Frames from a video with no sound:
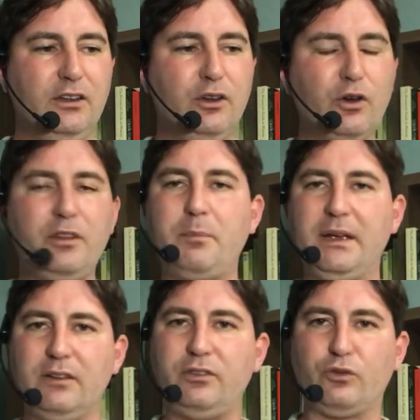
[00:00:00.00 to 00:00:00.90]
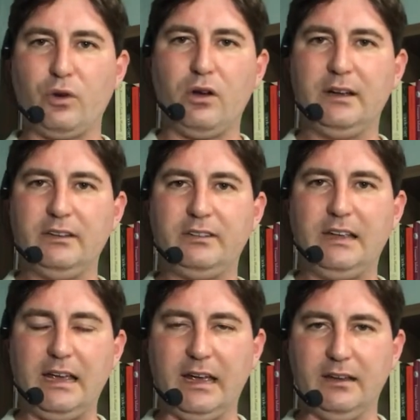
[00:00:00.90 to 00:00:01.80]
You're the biggest, strongest
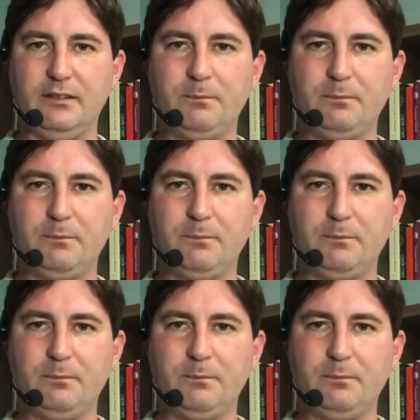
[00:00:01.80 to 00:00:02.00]
kid,